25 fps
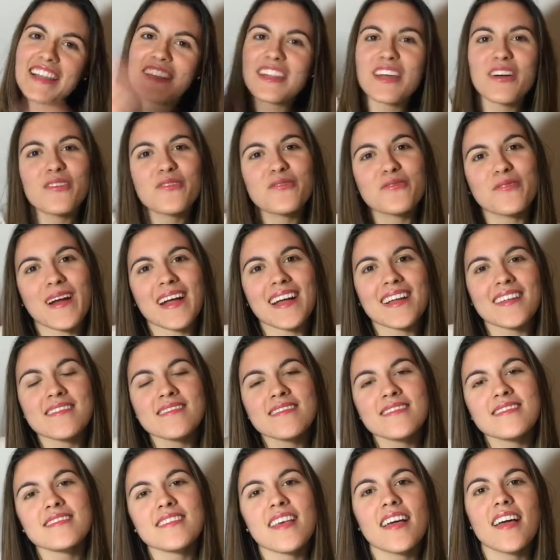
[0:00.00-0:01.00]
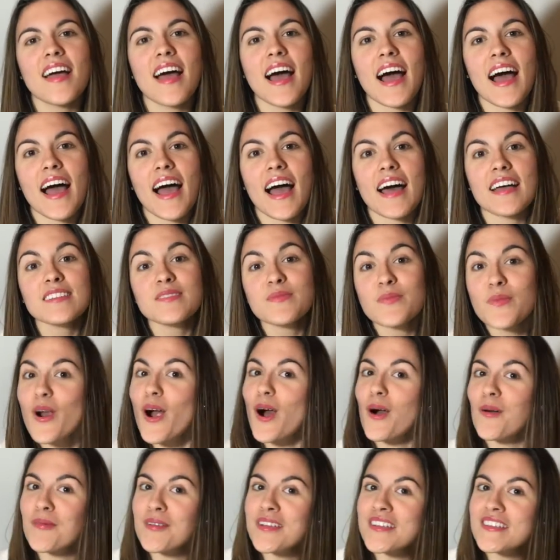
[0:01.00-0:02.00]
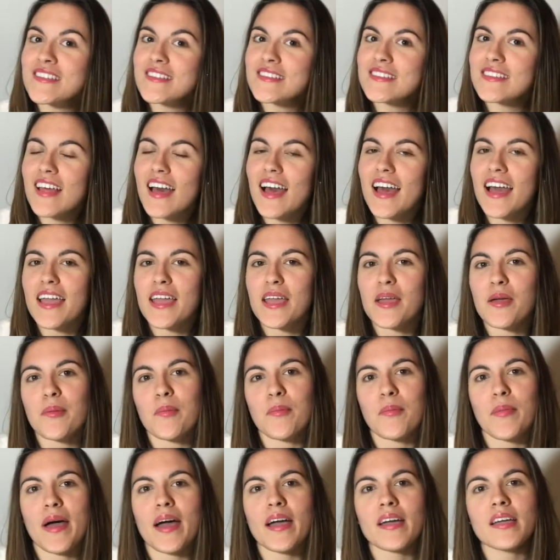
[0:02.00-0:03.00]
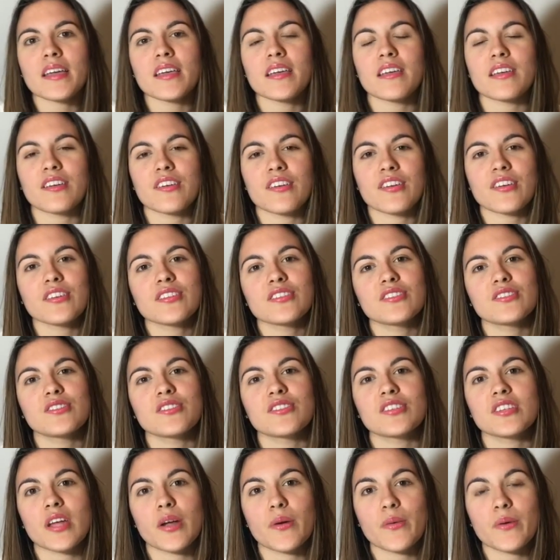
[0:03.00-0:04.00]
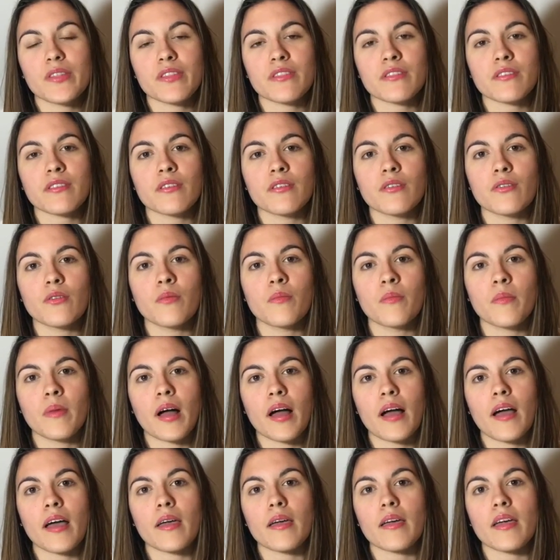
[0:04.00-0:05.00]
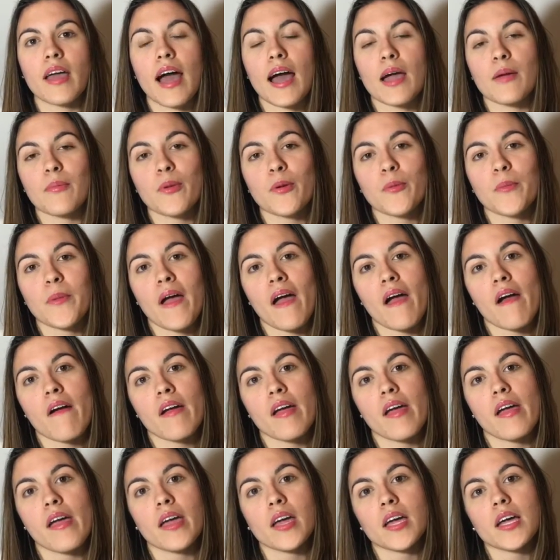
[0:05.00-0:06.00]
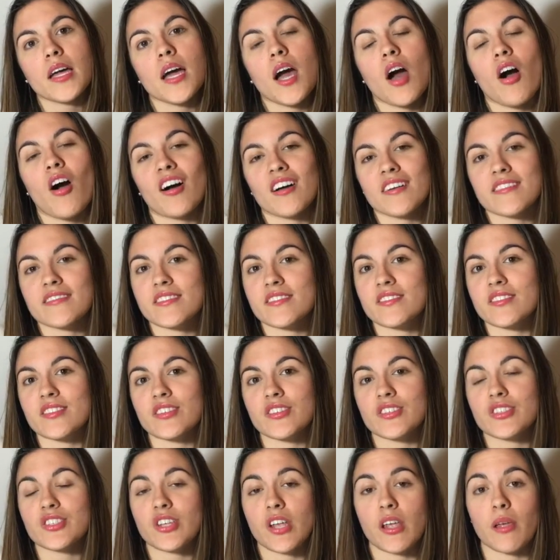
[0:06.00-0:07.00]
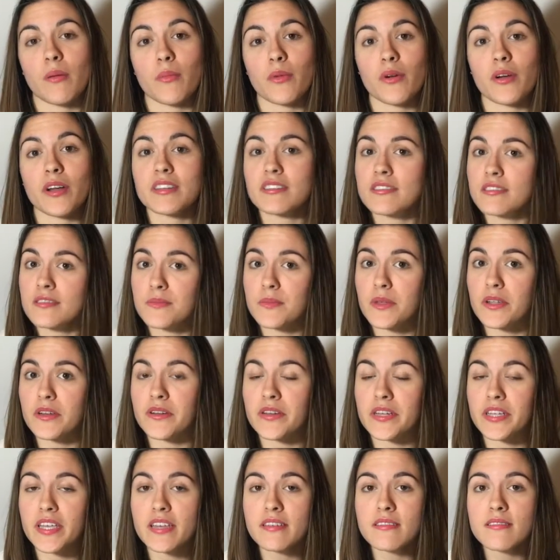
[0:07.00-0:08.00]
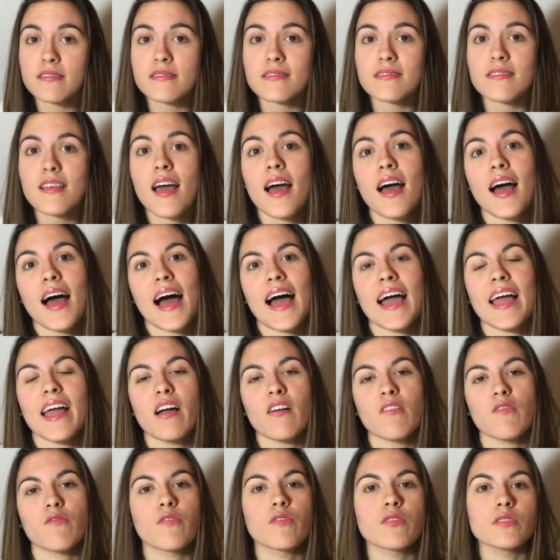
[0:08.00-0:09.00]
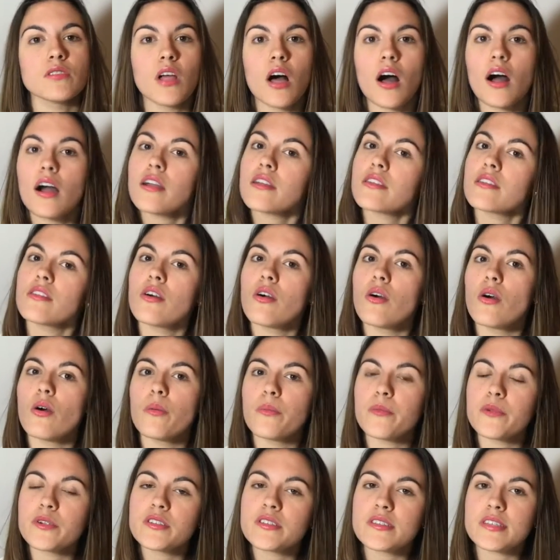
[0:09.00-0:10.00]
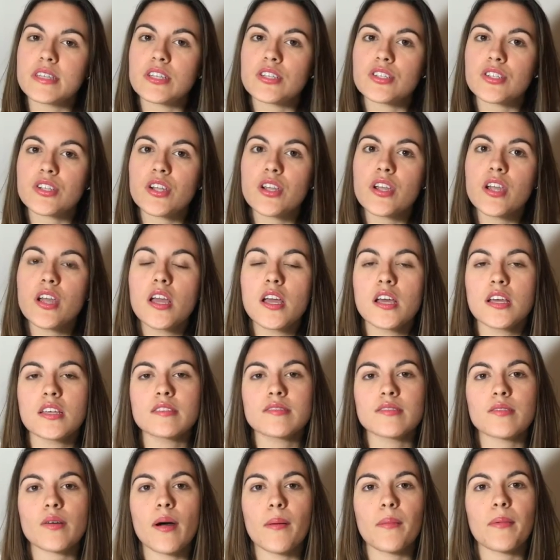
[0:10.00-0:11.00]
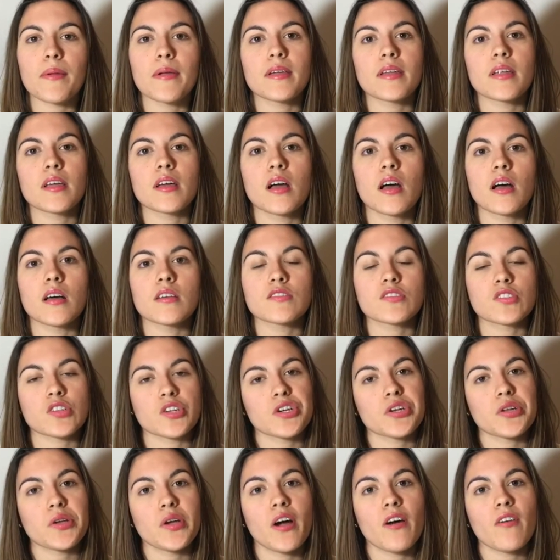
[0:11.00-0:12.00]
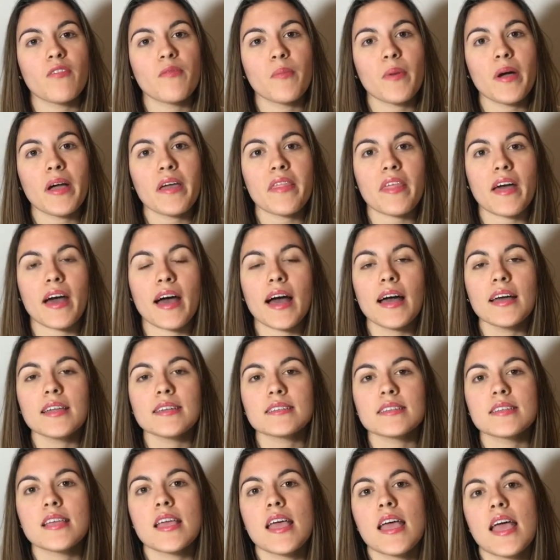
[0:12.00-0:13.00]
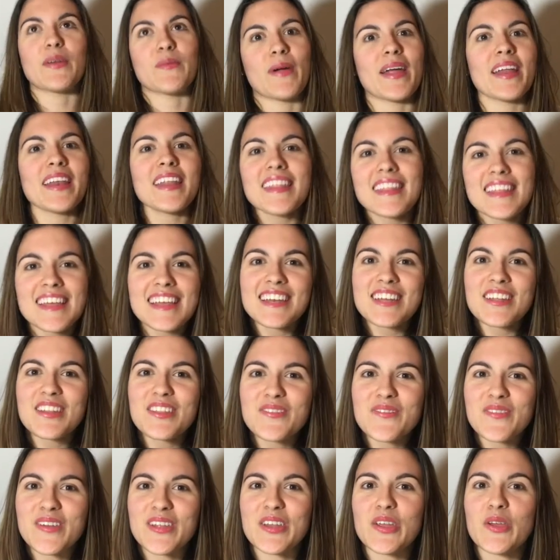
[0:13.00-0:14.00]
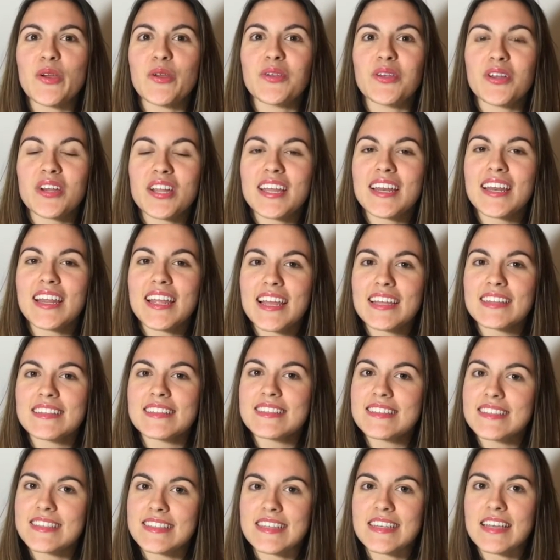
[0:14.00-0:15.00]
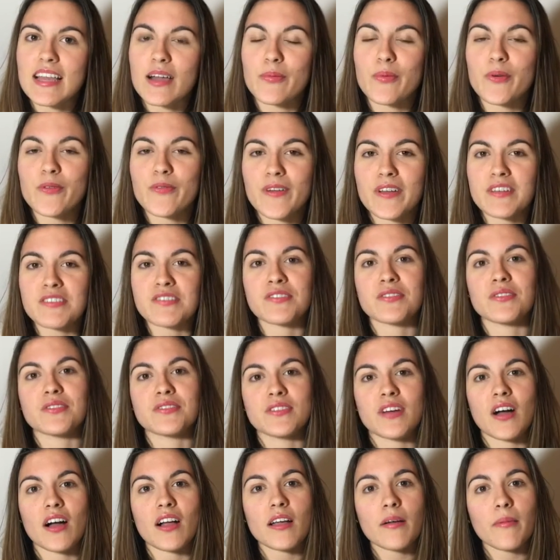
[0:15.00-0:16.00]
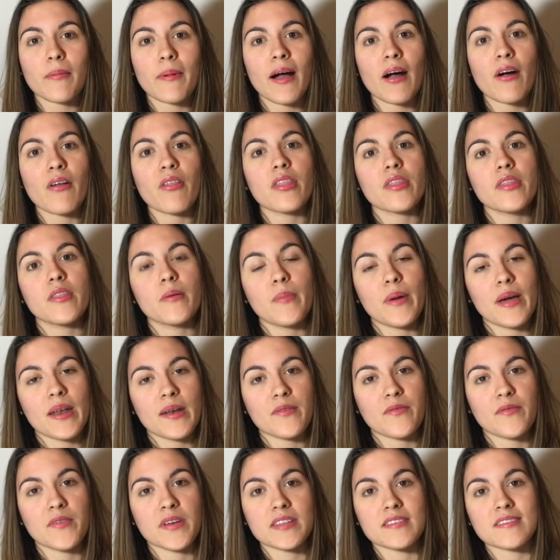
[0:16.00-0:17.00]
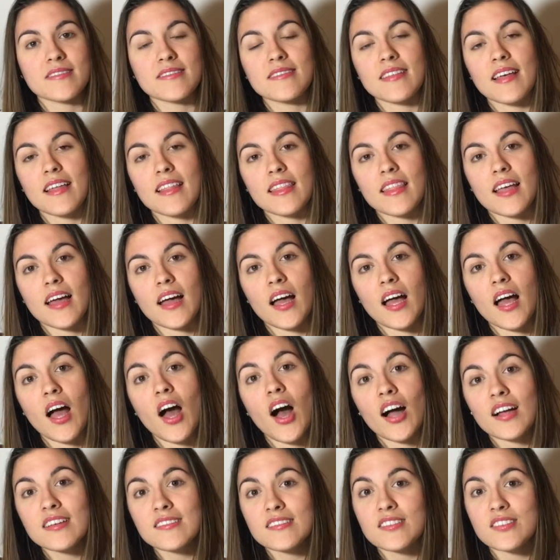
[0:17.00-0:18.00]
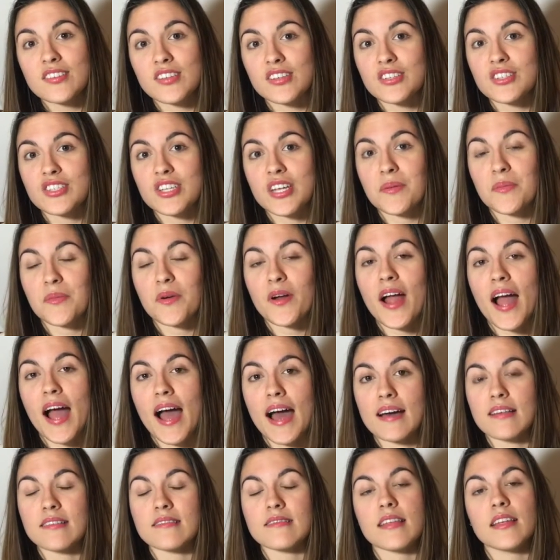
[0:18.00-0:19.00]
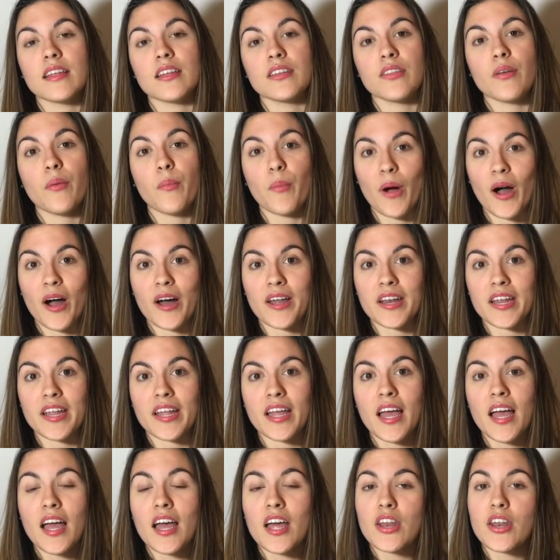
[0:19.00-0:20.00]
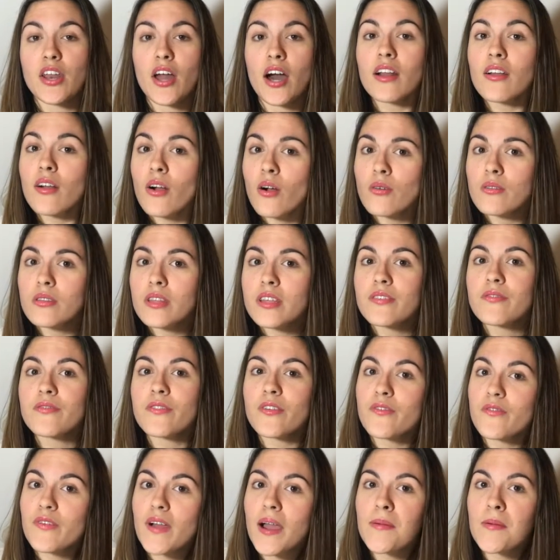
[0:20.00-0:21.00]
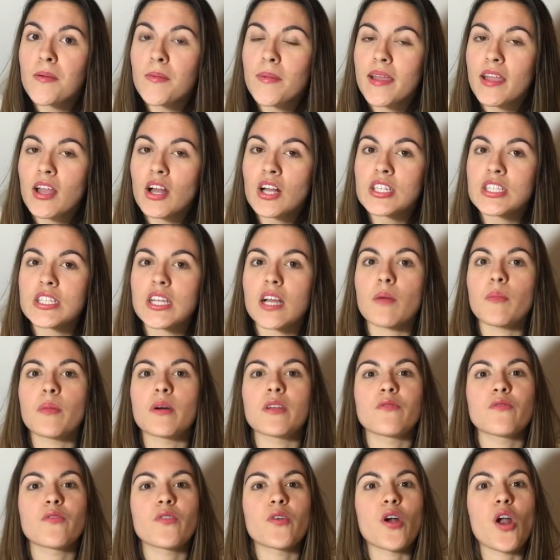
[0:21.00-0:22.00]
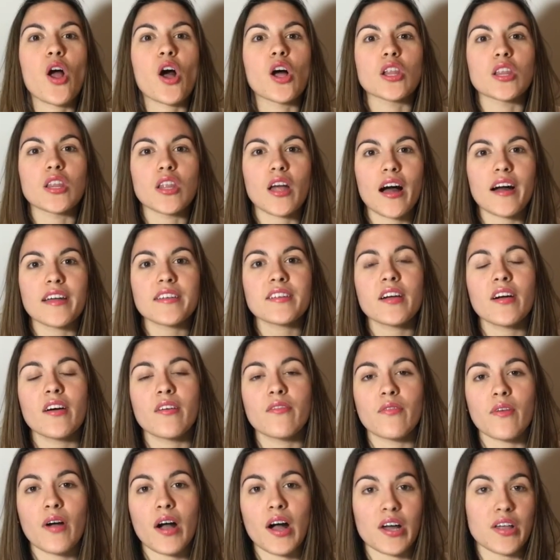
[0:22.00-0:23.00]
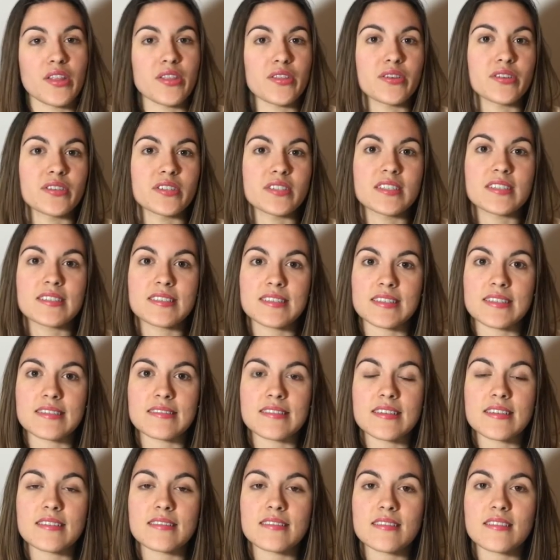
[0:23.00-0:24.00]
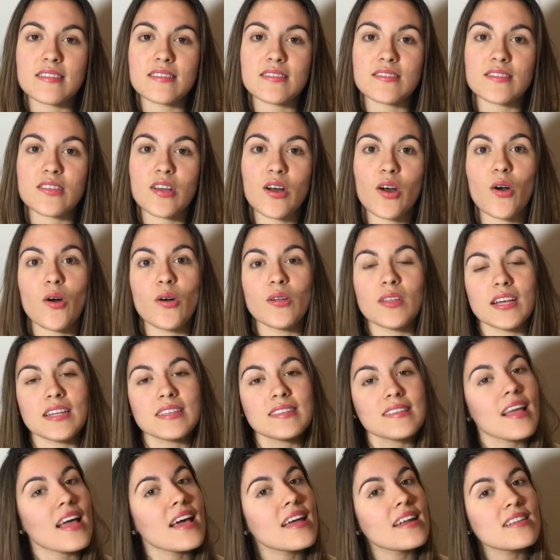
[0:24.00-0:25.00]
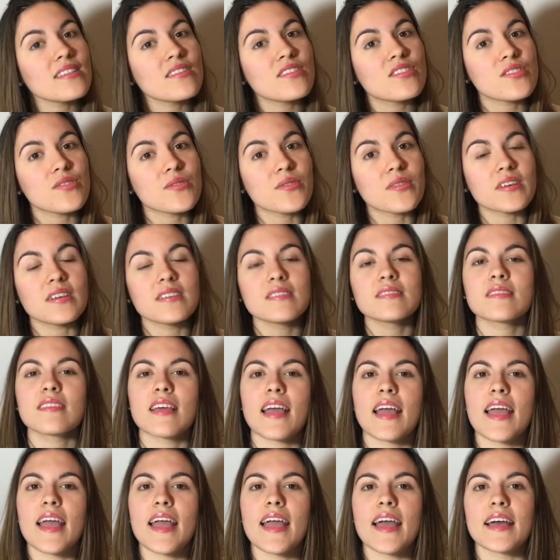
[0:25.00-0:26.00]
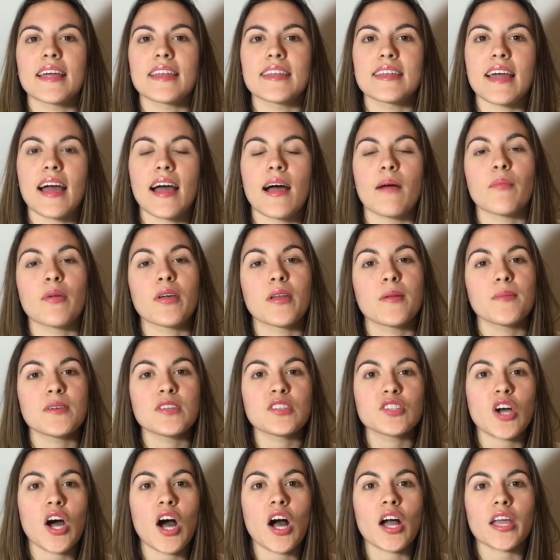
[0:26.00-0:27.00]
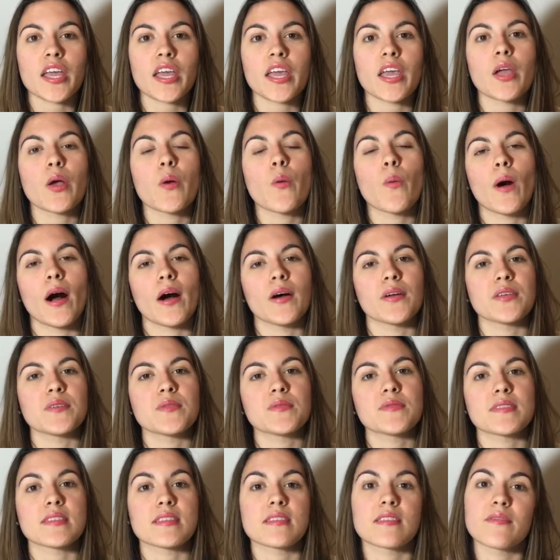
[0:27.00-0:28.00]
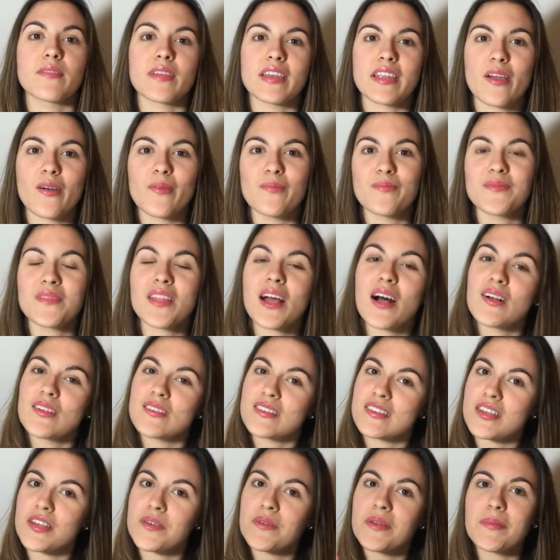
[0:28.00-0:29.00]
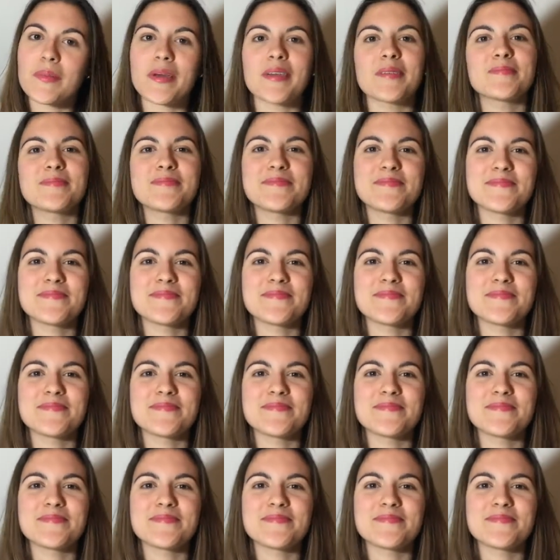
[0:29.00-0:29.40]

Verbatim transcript: Hello friends, as promised, I am back here to share with you my hyperbaric oxygen chamber experience. I have vlogged the whole procedure, so I'm gonna start you off by that. Right at the end of the video, you're gonna get to see a professional talk about the benefits that the oxygen chamber has in the body, not only for fibromyalgia, but for a lot of other diseases. So let's get to this, and I'm gonna be talking while you see the video. I'll see you in a bit.